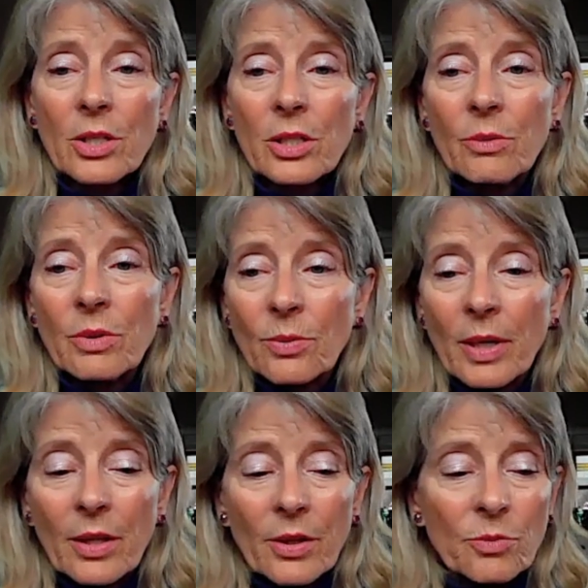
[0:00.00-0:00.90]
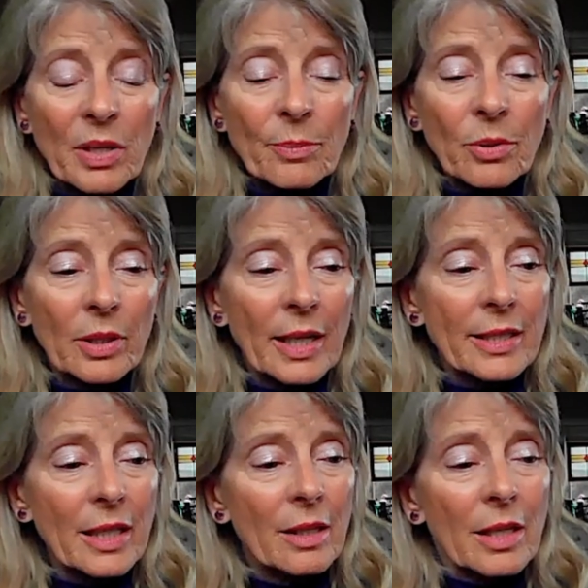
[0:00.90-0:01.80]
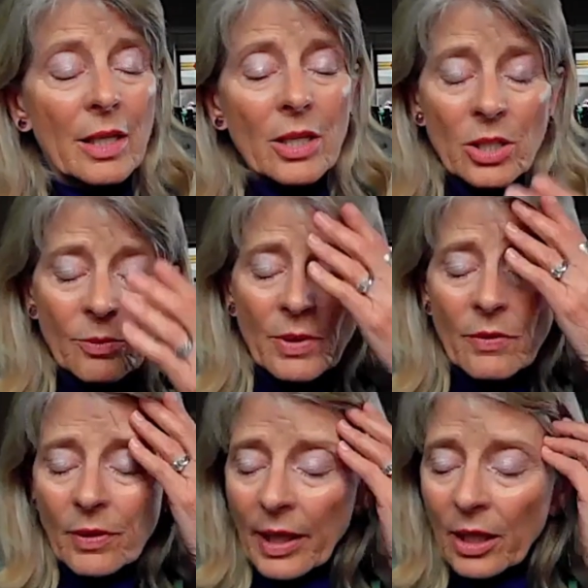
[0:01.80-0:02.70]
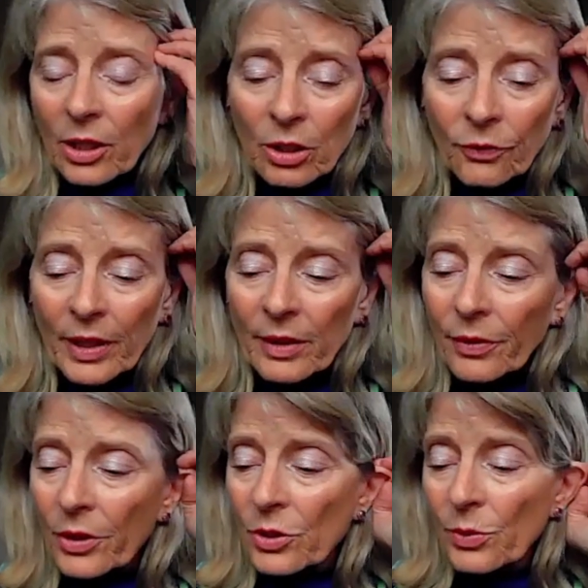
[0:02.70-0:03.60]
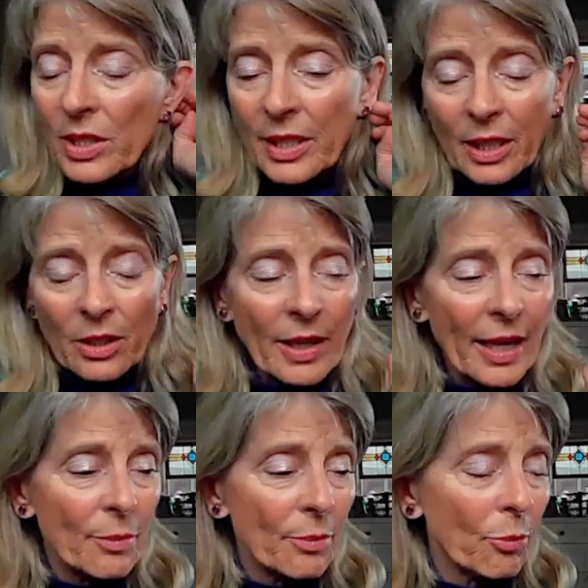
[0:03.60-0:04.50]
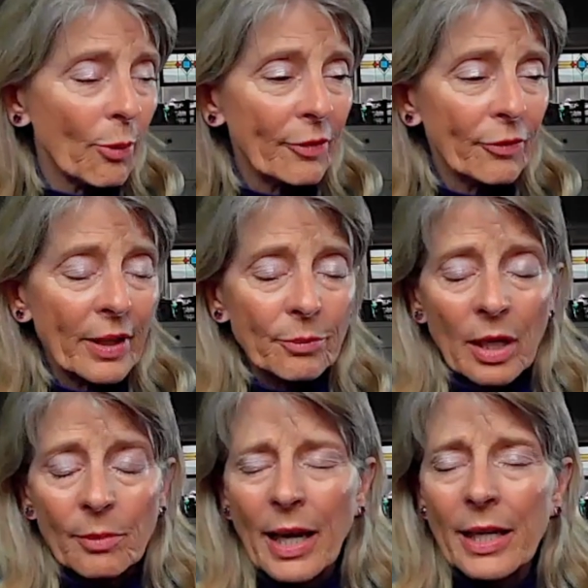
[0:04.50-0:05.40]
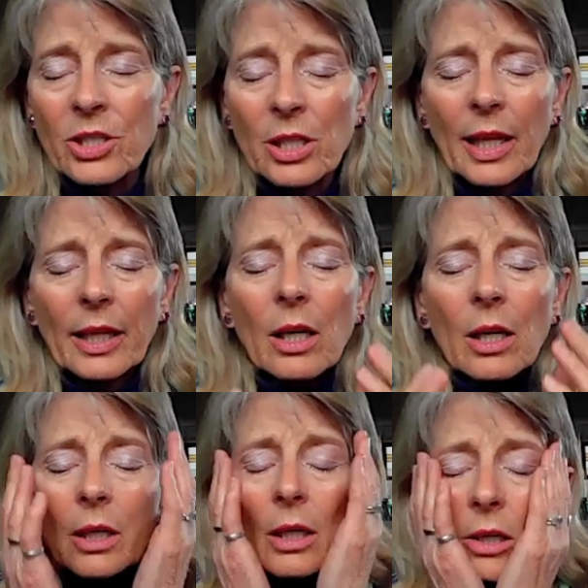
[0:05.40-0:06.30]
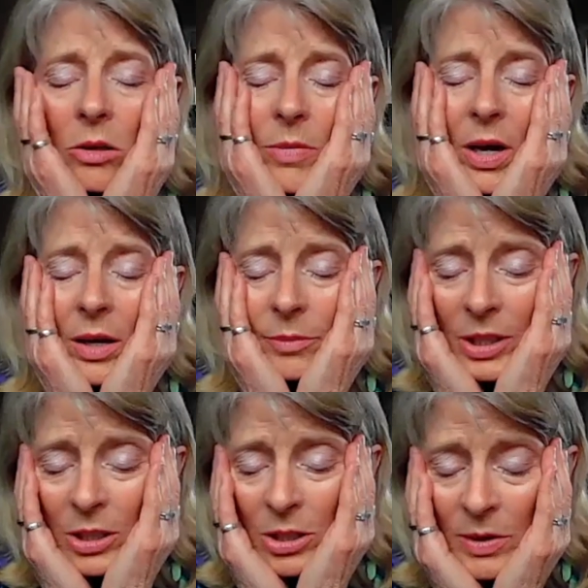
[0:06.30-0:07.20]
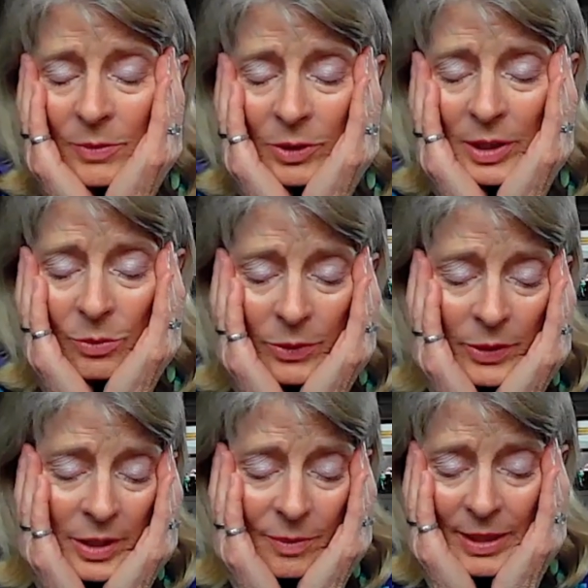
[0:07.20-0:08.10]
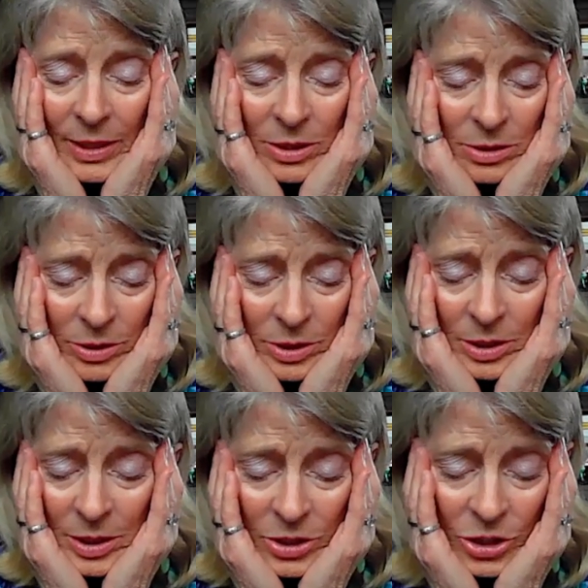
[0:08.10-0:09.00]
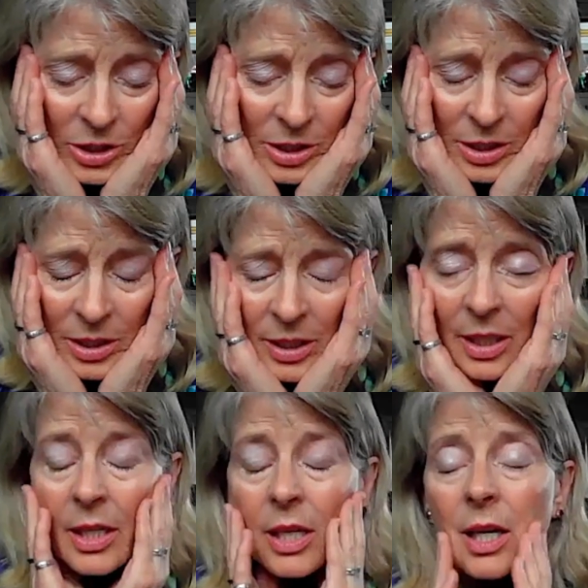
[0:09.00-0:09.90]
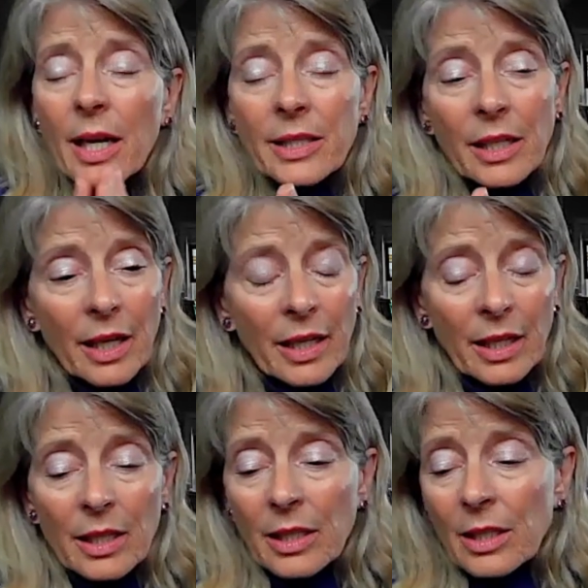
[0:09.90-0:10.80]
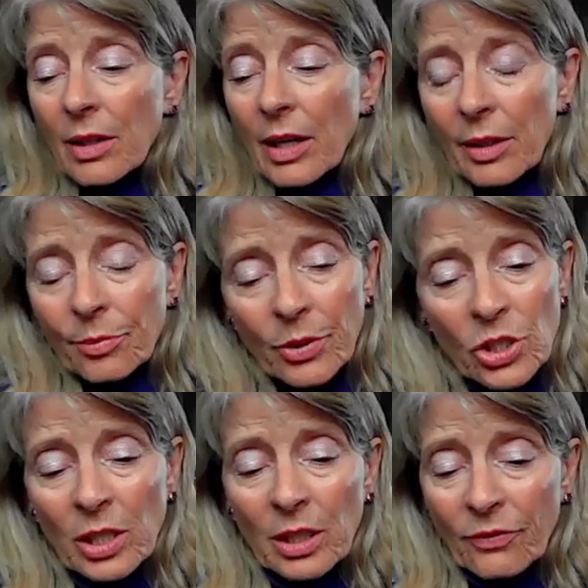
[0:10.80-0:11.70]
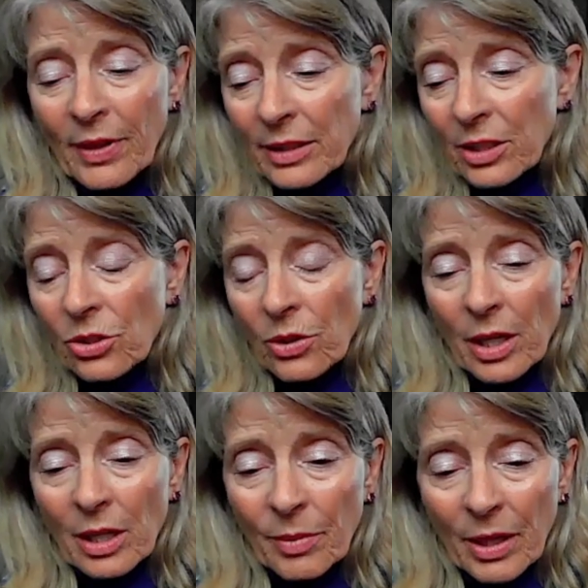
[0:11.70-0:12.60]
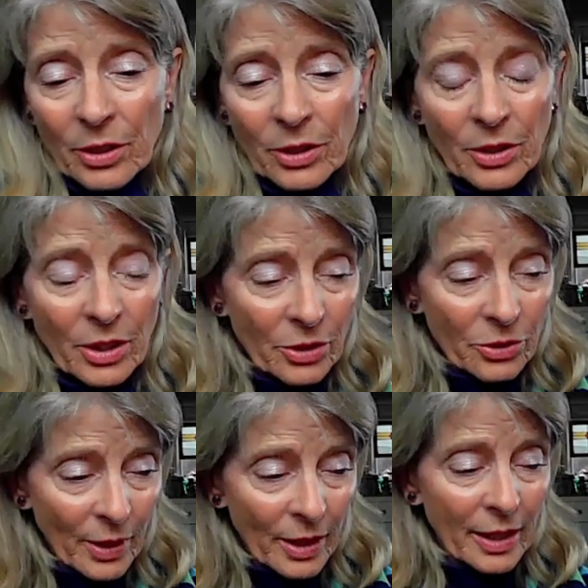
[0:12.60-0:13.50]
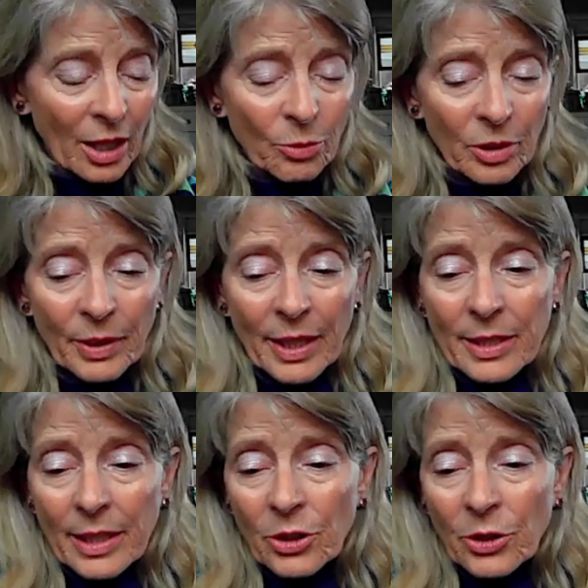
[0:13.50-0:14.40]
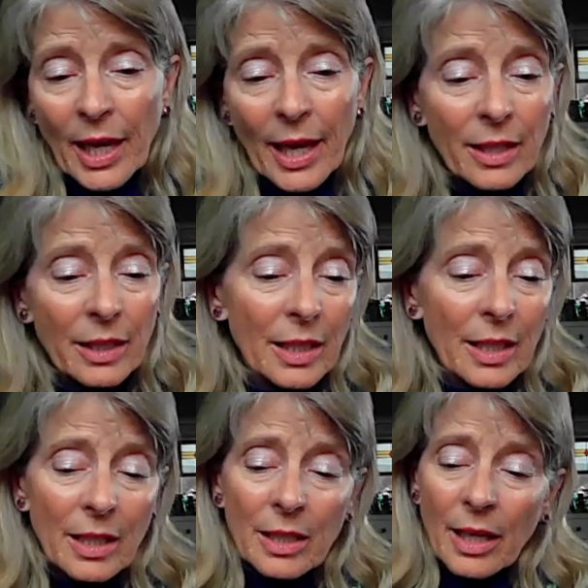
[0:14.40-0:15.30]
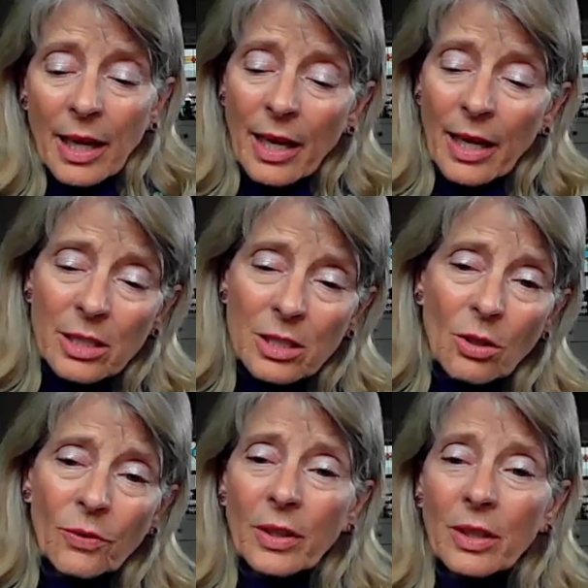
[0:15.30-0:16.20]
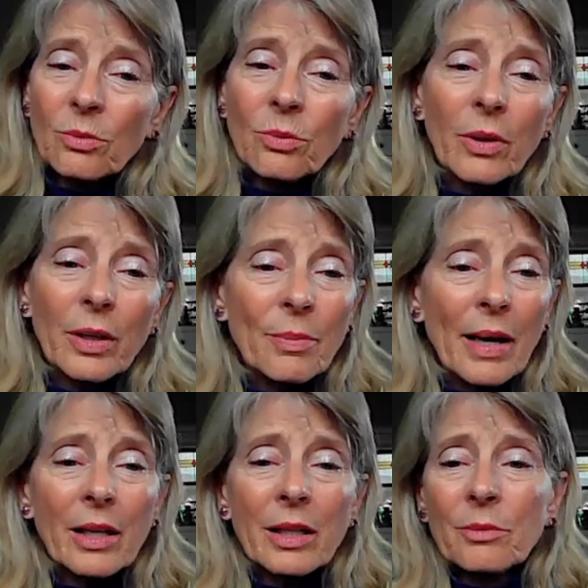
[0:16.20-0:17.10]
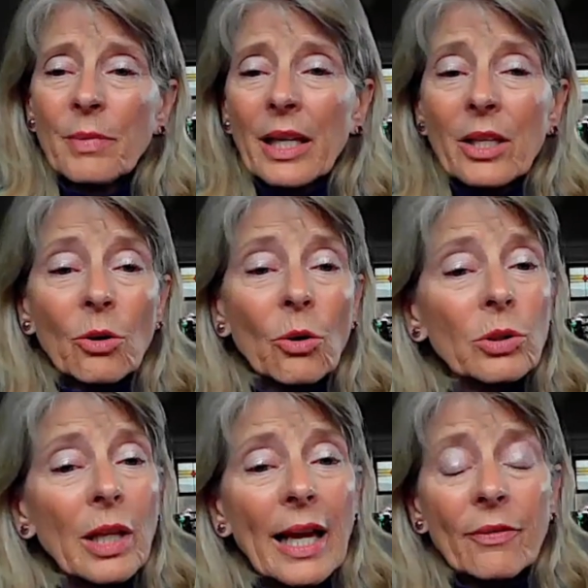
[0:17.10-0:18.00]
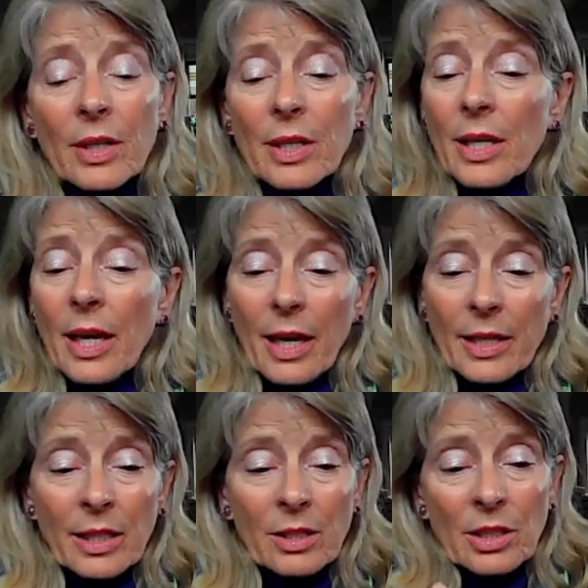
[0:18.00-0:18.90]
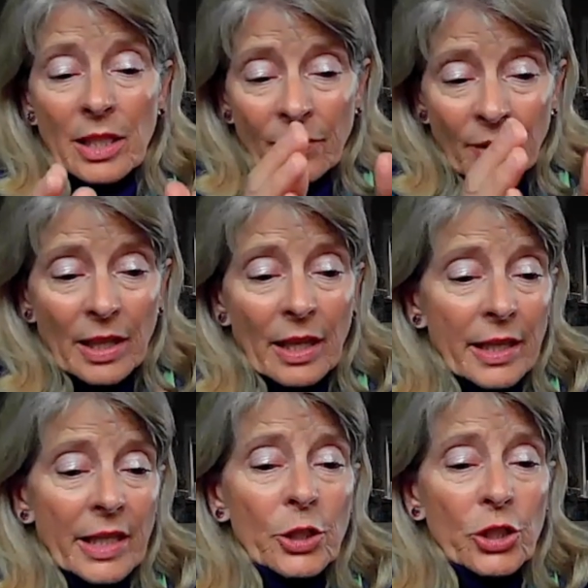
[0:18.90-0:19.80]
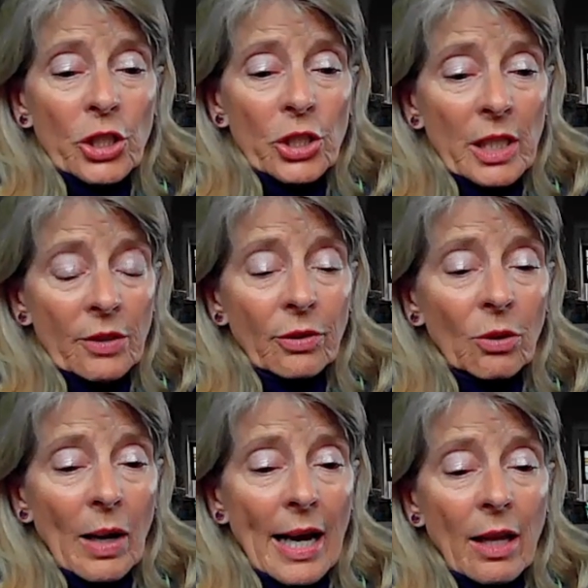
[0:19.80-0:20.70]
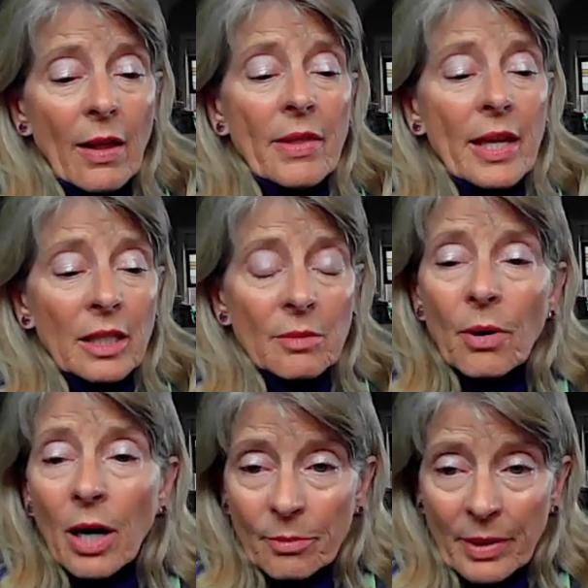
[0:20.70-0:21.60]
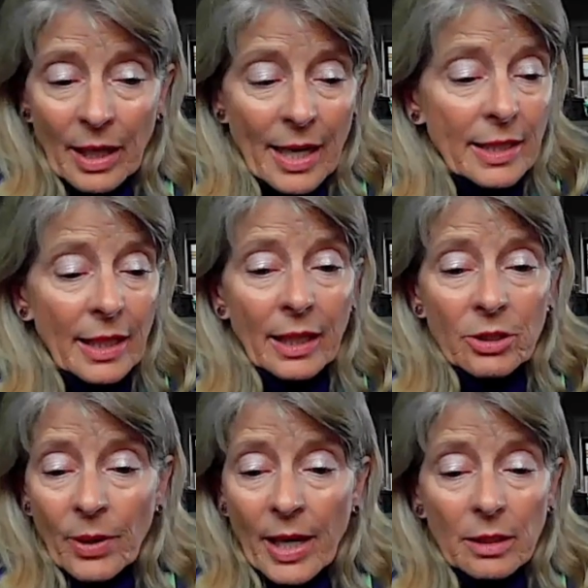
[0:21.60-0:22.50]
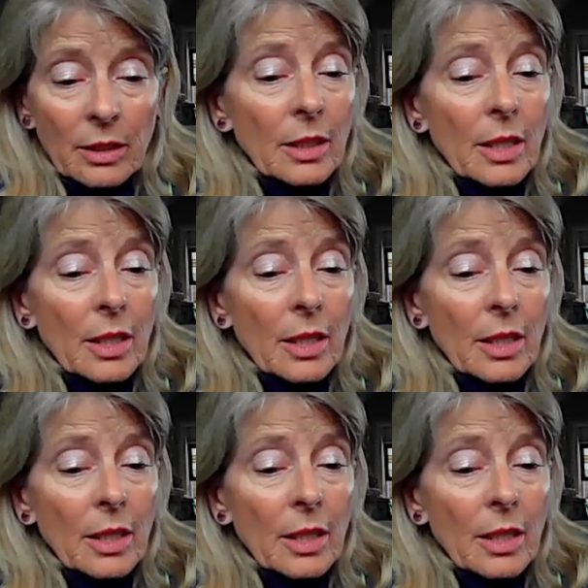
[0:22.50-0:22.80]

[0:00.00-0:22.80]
She was one of those people. And I said, if like a girlfriend of hers was sick or had a boyfriend problem, she'd like, oh, Mom, I'm really worried about Susan because she's no, no, no. I said, honey, I appreciate the fact that you care about her and that you're trying to help her. But I said, you can't angst over it and worry about it and make it your whole life. I said, give it the energy you need for a while and then compartmentalize it like a train.